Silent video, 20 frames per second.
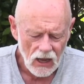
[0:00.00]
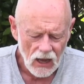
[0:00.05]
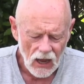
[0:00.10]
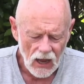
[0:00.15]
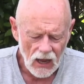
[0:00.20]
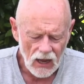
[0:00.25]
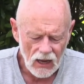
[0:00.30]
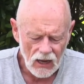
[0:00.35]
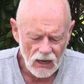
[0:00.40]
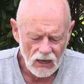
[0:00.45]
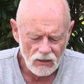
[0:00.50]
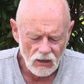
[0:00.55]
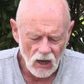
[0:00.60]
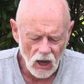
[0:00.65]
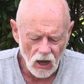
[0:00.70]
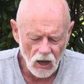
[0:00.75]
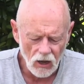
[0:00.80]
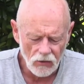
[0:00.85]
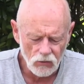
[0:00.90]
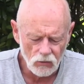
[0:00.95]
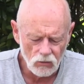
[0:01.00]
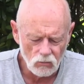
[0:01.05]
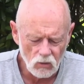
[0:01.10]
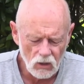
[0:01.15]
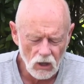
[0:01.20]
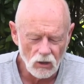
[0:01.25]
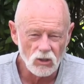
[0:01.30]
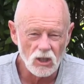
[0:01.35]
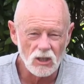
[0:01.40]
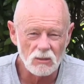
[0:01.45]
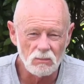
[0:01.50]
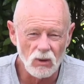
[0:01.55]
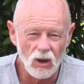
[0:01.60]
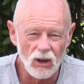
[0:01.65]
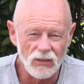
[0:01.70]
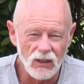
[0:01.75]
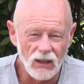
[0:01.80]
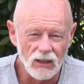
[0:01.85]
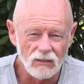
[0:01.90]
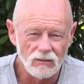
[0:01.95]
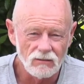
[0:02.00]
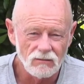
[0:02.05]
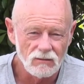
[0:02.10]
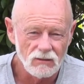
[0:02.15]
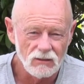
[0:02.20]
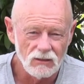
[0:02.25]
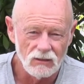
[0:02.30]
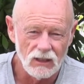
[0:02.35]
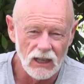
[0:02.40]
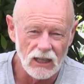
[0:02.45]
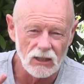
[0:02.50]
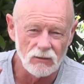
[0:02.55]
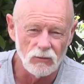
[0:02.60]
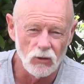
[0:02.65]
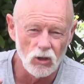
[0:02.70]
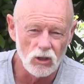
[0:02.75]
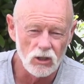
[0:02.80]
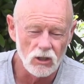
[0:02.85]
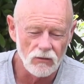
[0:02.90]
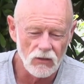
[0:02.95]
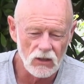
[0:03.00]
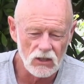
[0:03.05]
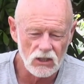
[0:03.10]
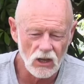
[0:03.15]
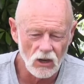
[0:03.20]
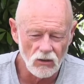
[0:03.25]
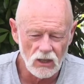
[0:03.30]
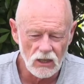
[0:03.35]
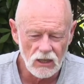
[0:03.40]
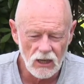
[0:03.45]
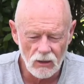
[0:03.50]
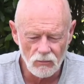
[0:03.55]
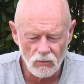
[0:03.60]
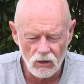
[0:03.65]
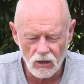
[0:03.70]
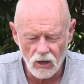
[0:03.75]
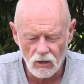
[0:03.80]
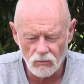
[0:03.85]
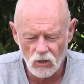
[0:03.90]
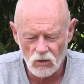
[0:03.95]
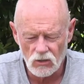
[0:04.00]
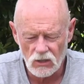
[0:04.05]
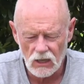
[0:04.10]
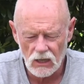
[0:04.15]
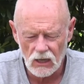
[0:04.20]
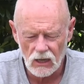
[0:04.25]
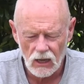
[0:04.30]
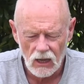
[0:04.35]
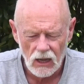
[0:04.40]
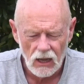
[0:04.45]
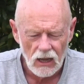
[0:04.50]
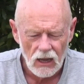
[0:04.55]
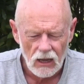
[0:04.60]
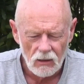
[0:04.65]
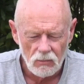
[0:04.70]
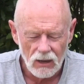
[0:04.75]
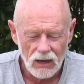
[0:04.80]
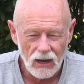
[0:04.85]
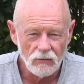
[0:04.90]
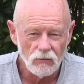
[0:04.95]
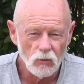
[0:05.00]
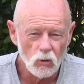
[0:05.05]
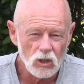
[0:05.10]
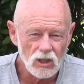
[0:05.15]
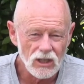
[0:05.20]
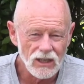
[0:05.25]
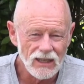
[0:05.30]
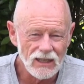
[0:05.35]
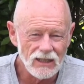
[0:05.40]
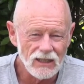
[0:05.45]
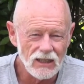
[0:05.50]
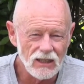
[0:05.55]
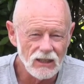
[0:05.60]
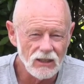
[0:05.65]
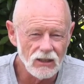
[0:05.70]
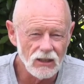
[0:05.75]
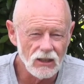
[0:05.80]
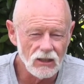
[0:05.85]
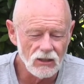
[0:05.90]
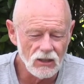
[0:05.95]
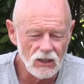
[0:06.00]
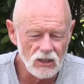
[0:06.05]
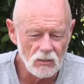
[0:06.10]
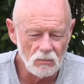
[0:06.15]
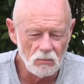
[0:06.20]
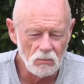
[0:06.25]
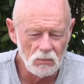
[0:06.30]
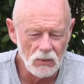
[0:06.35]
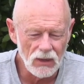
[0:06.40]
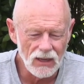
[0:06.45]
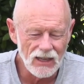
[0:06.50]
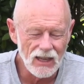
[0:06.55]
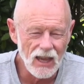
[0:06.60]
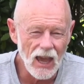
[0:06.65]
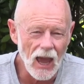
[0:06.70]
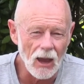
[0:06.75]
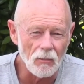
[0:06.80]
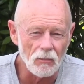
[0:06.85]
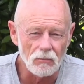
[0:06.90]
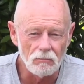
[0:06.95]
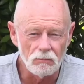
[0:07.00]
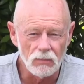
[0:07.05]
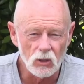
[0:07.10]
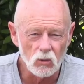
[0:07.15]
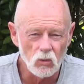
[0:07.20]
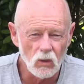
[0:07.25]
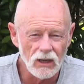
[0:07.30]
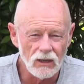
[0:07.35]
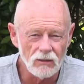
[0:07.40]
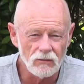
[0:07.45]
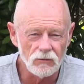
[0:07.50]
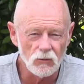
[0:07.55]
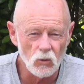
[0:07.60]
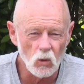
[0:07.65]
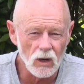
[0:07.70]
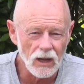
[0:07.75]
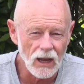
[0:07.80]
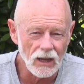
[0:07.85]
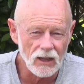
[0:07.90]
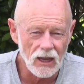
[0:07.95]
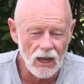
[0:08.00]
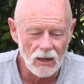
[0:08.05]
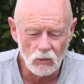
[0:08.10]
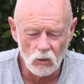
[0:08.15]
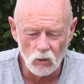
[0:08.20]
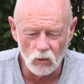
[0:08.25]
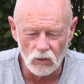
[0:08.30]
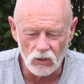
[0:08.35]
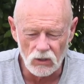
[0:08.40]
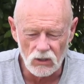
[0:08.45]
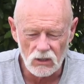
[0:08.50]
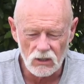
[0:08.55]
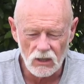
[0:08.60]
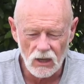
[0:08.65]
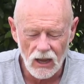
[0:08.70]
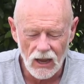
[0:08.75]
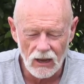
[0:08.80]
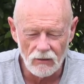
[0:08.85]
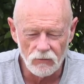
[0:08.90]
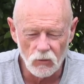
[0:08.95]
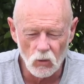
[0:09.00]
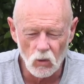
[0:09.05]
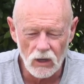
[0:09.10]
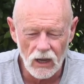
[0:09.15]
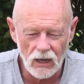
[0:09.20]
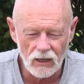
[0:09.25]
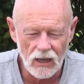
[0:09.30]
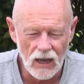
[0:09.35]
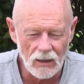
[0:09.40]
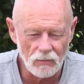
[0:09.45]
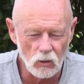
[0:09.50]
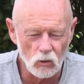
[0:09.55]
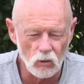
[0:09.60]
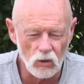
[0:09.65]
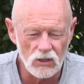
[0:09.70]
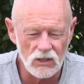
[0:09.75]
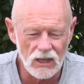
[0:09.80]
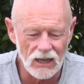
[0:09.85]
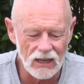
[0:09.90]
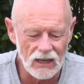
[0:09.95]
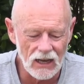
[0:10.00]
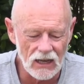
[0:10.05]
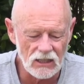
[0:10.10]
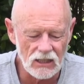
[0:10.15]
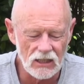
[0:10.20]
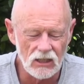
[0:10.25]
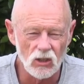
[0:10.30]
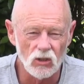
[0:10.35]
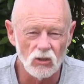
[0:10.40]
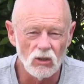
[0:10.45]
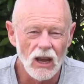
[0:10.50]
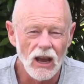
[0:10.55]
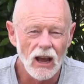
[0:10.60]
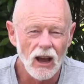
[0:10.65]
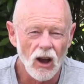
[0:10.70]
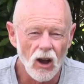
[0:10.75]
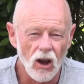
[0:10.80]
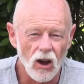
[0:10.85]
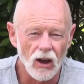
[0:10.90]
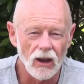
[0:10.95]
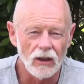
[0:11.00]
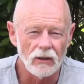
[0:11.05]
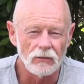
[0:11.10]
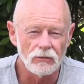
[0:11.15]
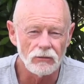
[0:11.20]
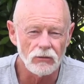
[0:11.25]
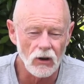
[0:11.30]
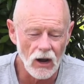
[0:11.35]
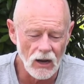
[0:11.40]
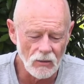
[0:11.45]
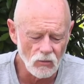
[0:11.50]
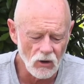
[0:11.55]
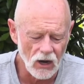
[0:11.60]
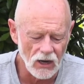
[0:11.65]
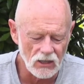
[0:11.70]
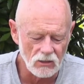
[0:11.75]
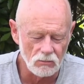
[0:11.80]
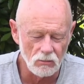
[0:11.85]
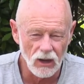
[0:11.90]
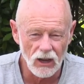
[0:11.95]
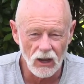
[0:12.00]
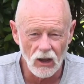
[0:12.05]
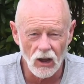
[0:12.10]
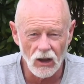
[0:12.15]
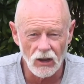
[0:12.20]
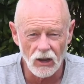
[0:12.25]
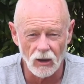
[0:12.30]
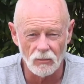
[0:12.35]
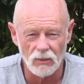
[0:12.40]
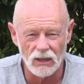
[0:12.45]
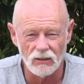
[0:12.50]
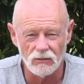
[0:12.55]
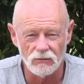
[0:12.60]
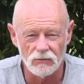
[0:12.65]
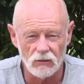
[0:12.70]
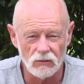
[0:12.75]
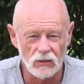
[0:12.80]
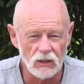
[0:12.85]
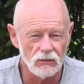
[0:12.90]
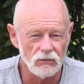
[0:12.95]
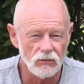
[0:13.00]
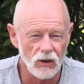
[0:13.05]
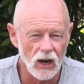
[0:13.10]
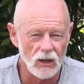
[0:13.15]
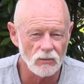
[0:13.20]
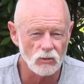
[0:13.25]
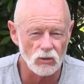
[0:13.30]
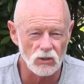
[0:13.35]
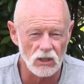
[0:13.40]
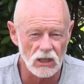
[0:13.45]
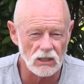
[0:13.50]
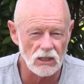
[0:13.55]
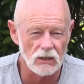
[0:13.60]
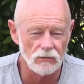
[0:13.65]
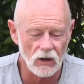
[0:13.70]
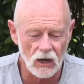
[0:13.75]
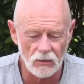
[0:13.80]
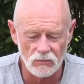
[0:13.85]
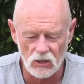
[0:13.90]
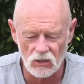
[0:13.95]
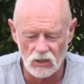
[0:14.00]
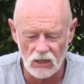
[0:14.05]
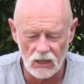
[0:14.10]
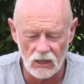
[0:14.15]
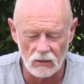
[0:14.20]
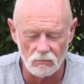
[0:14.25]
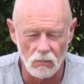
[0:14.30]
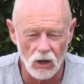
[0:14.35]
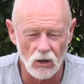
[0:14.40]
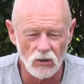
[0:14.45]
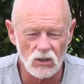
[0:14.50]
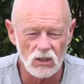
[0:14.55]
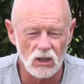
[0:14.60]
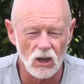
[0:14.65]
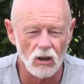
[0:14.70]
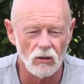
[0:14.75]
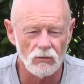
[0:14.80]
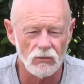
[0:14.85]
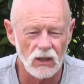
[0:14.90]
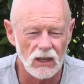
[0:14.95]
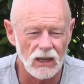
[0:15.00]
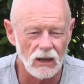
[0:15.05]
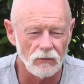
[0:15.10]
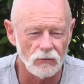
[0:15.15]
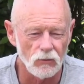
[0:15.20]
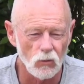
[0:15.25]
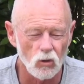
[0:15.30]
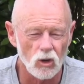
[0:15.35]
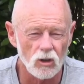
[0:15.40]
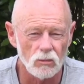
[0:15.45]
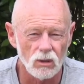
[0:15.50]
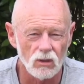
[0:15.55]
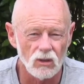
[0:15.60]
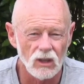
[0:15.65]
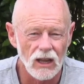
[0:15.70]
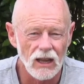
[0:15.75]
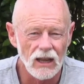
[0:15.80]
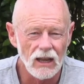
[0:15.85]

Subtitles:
and I thought, well, I'll just buy the next version of the Sony camera that I'm using here. But unfortunately, there's a big gap between 4K camcorders and 4K camcorders that can actually do high frame rates. And by high, I mean 50 frames or 60 frames a second. Most of the affordable